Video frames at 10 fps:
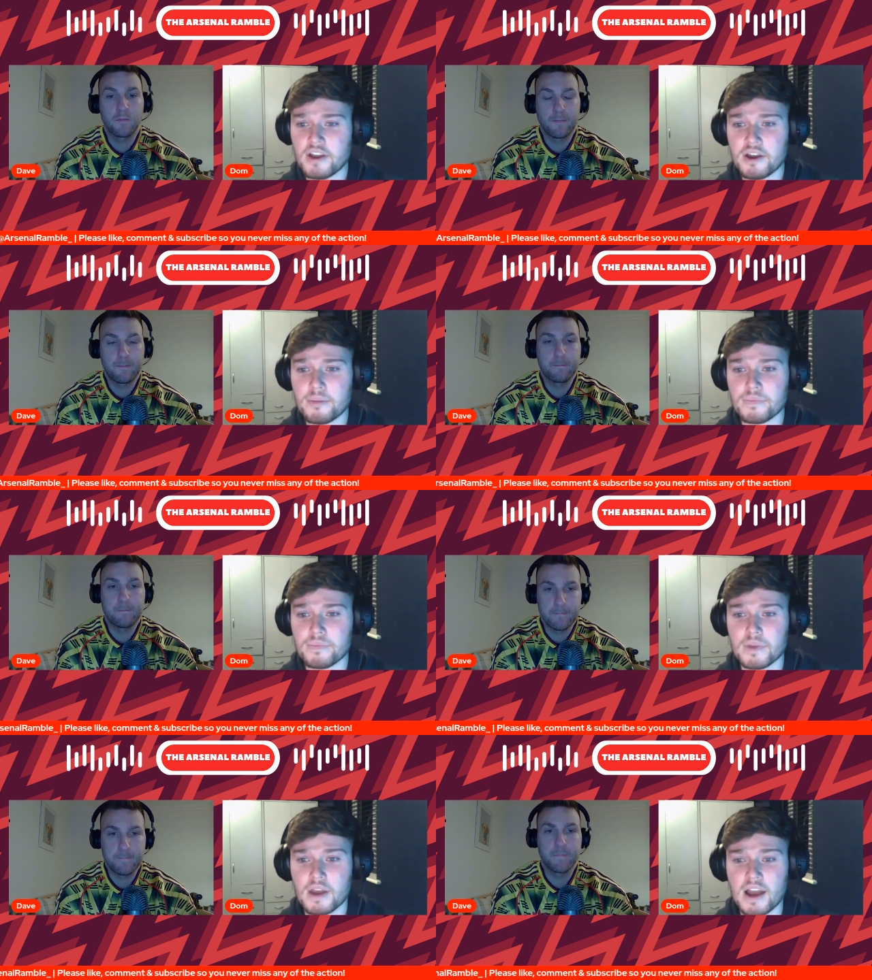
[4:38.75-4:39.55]

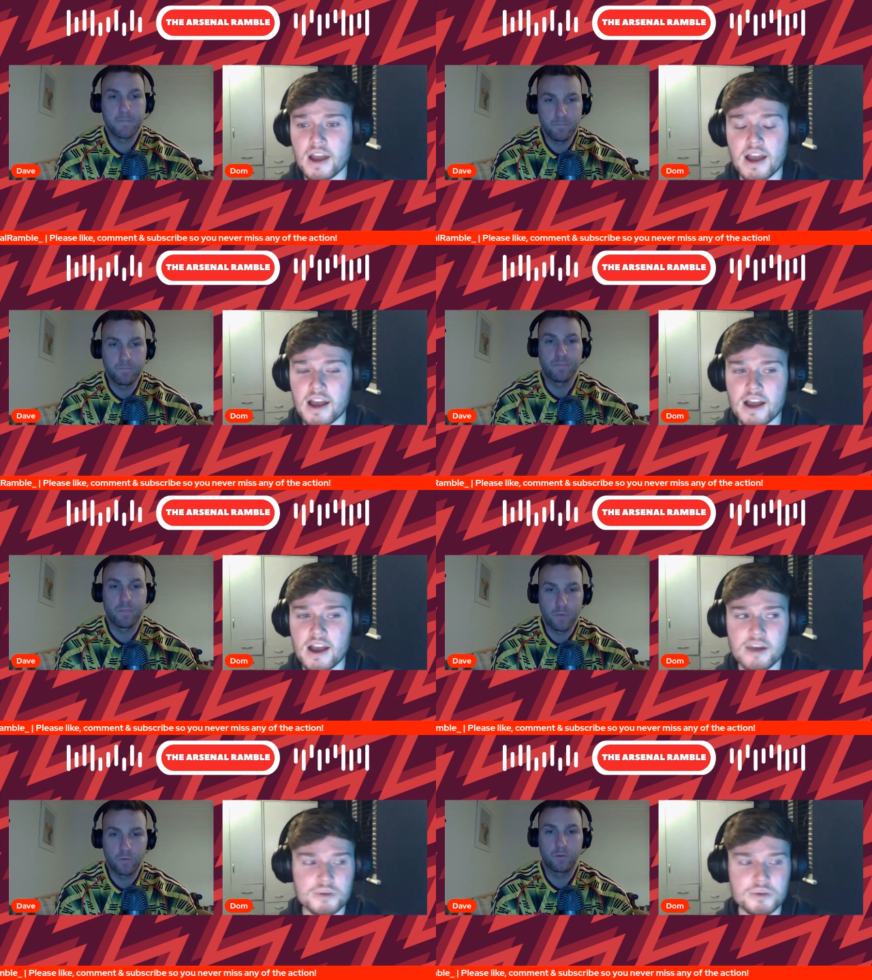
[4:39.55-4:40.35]
Speaker 1: Um, I,
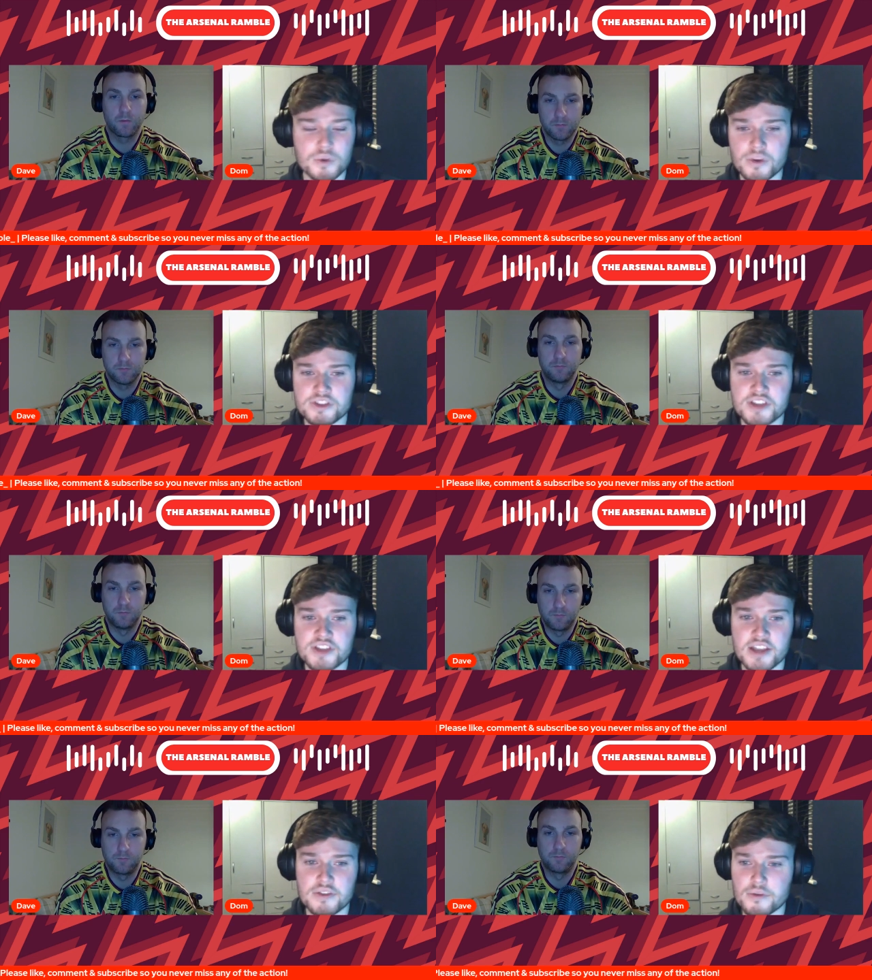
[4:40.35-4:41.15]
I would always
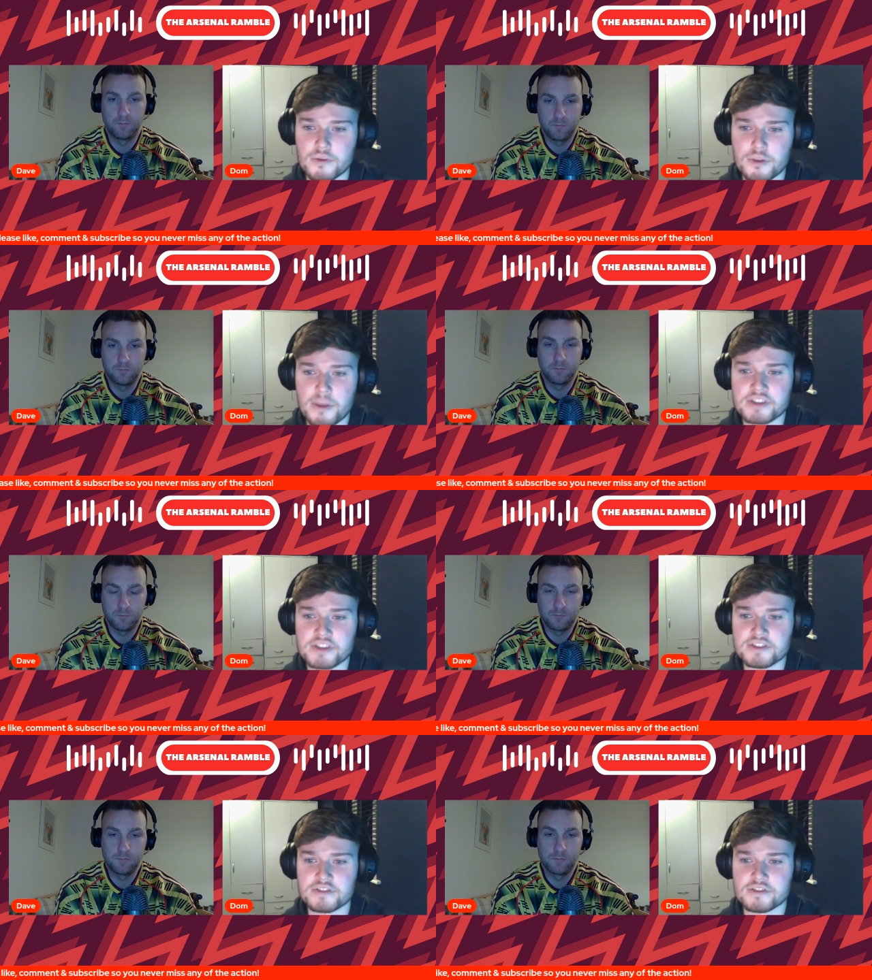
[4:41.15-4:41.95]
say that the
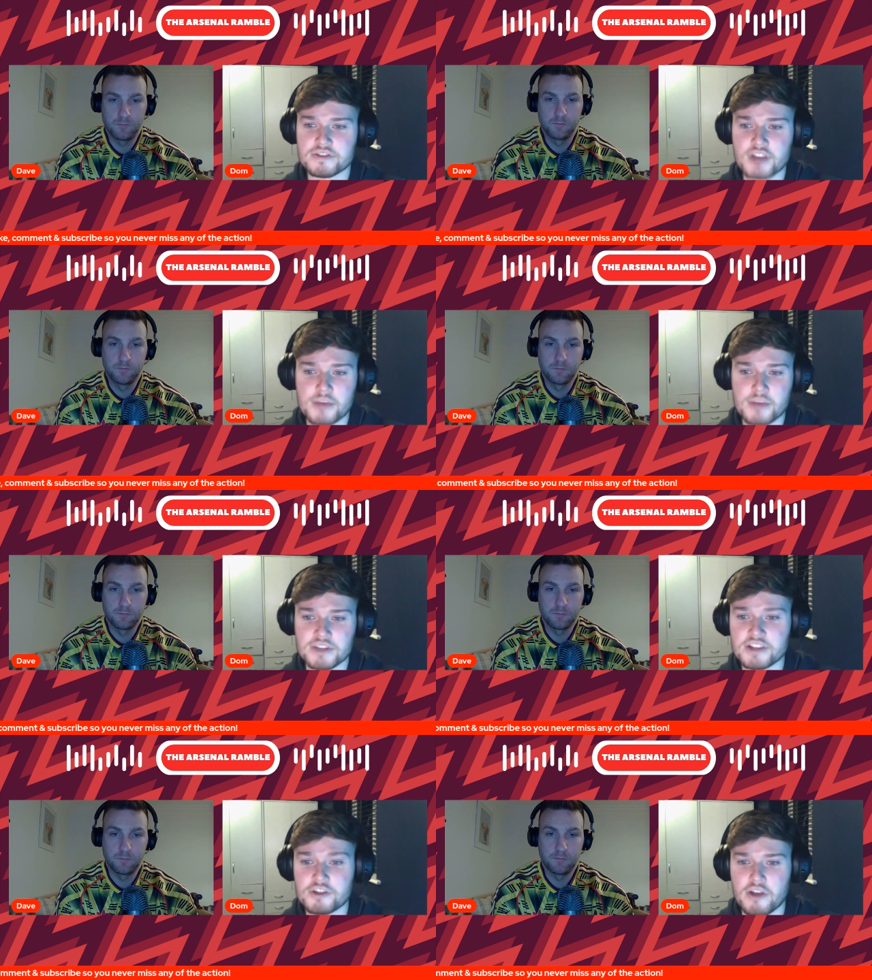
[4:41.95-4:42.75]
best time to
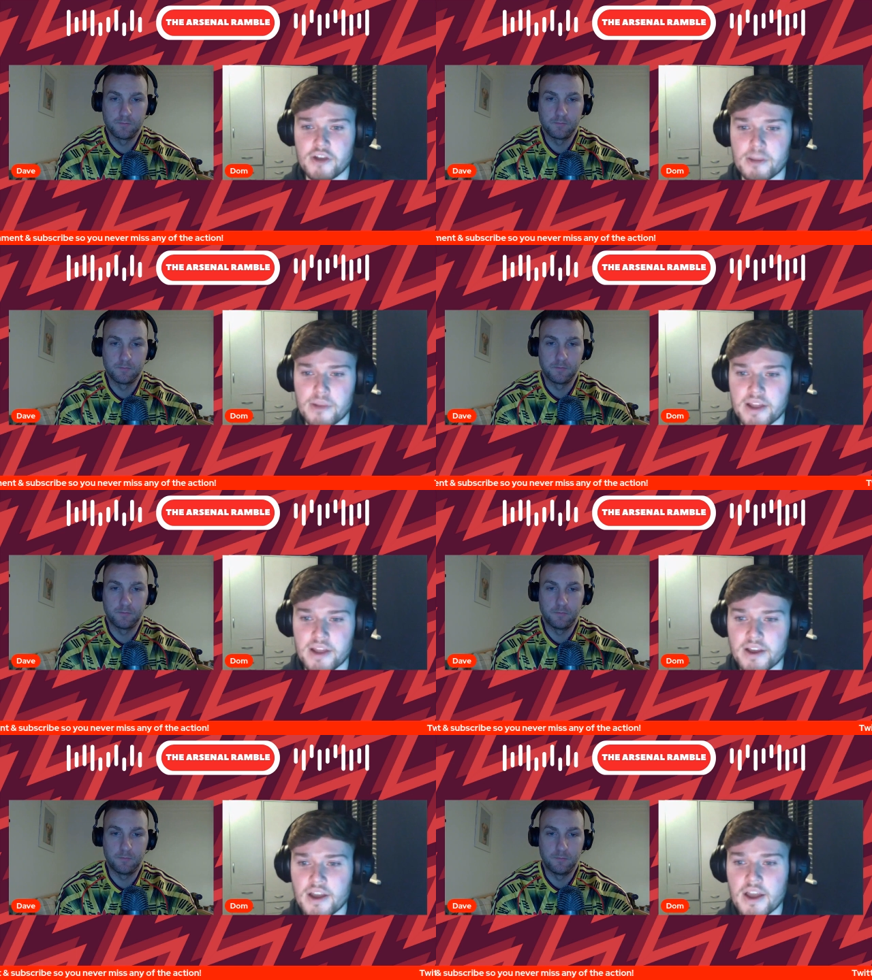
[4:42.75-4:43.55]
integrate a
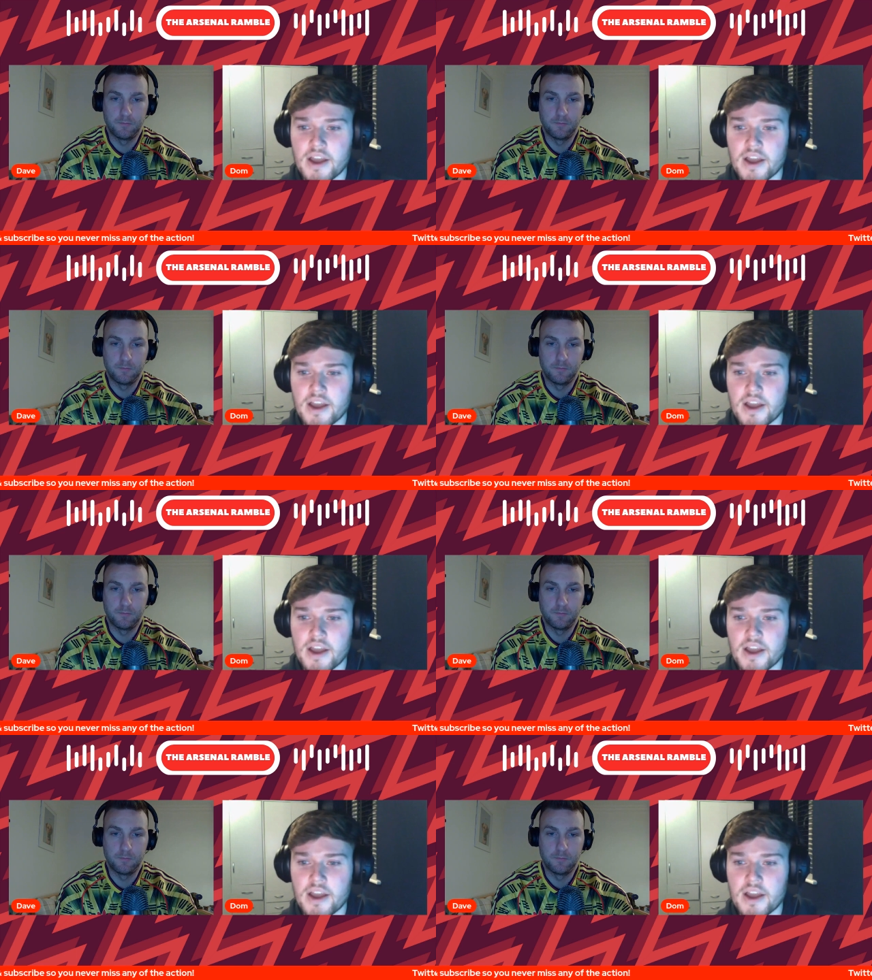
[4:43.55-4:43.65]
player,